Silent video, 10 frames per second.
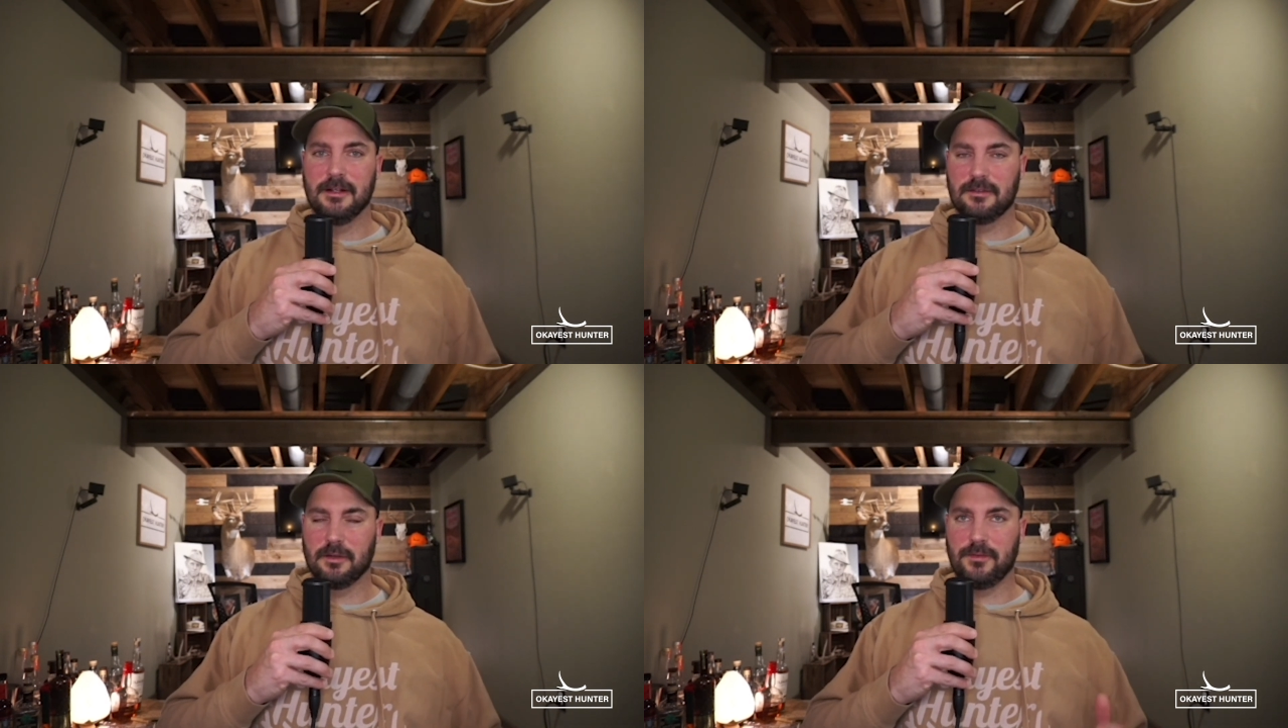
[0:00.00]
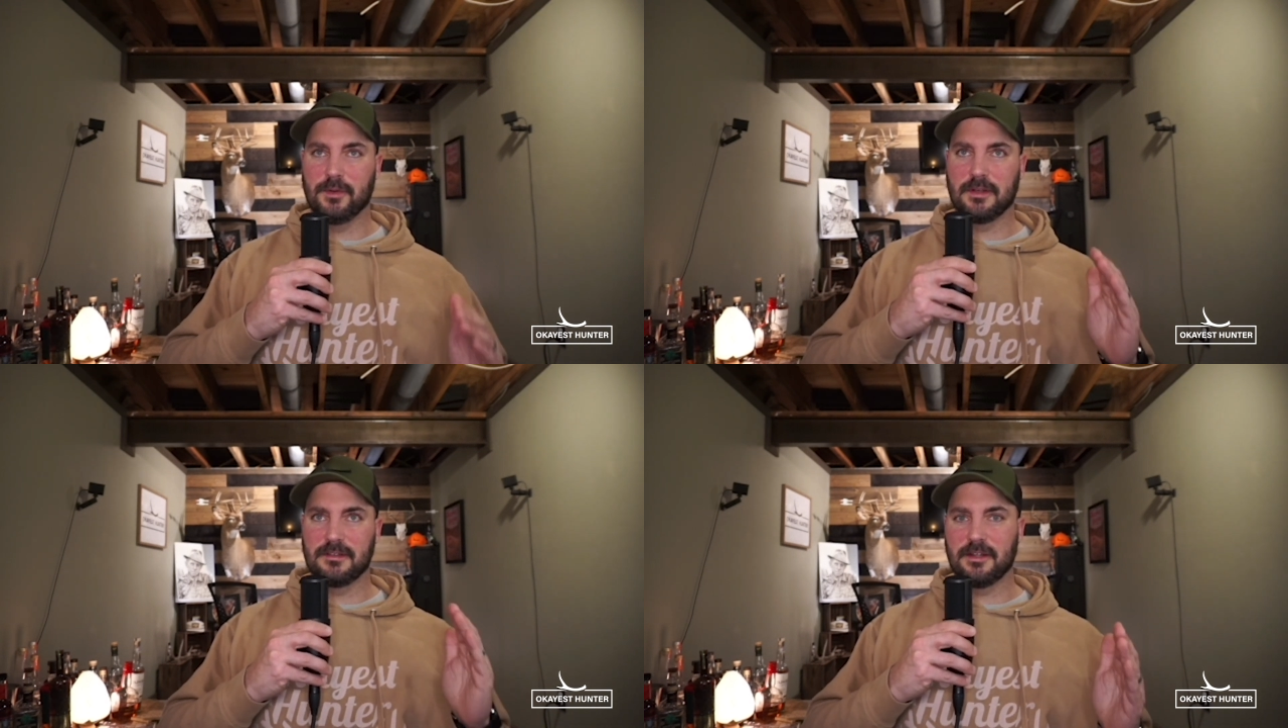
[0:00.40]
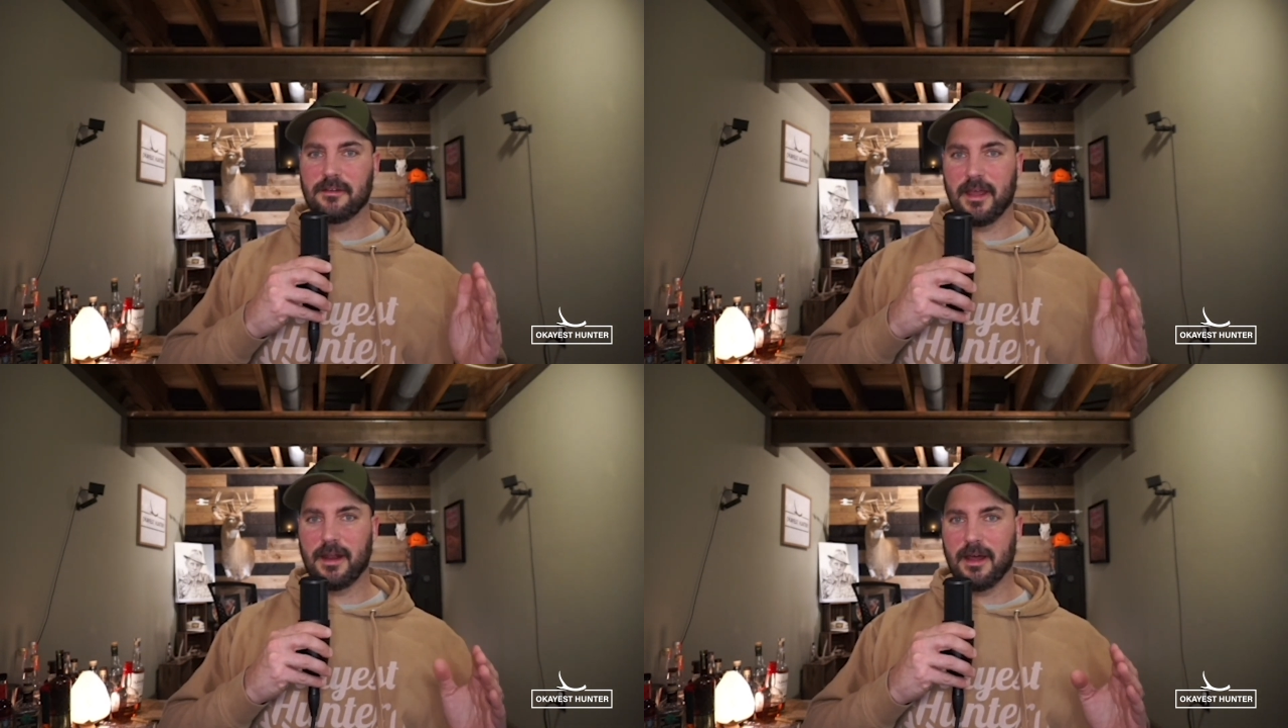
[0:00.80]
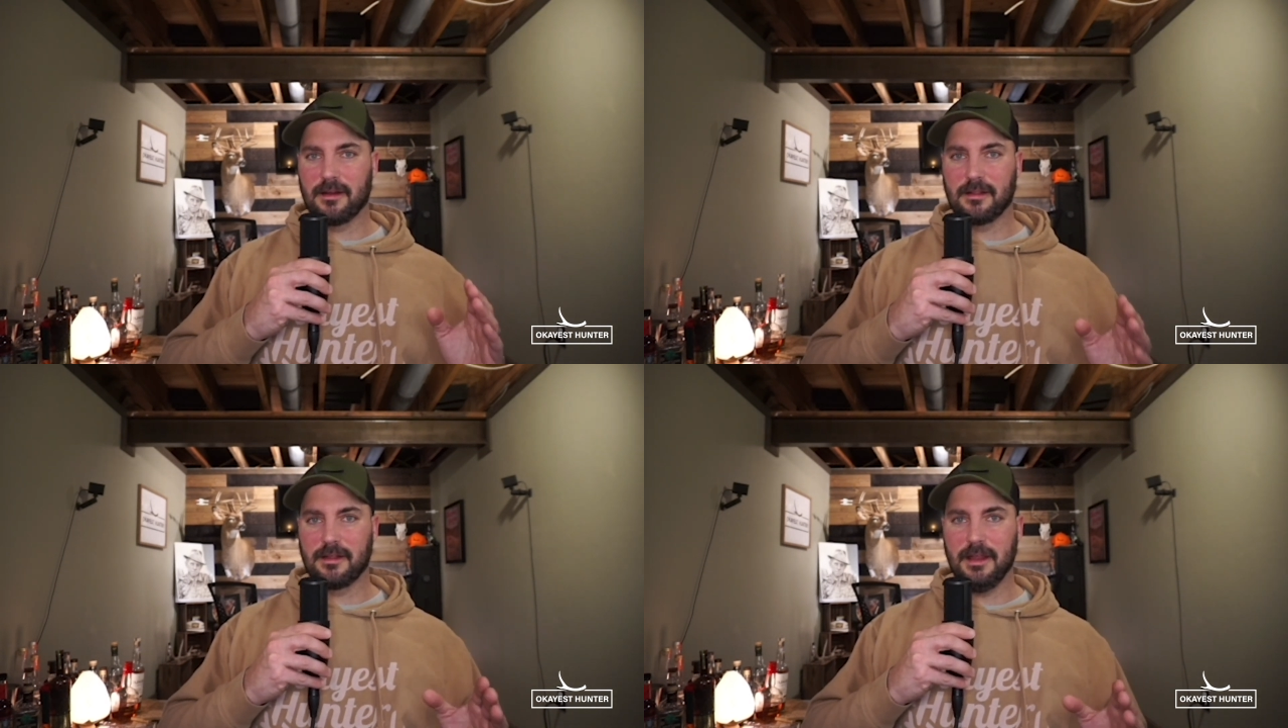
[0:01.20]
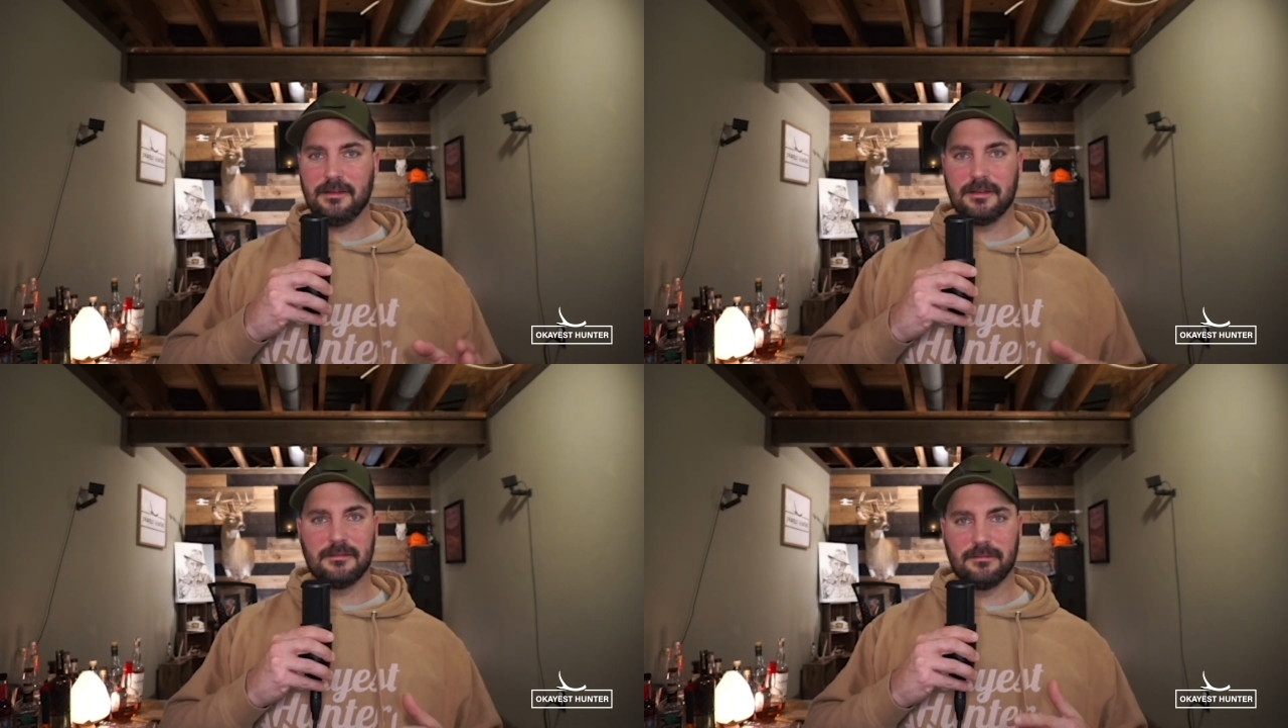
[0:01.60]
So if you consider that out of the gate,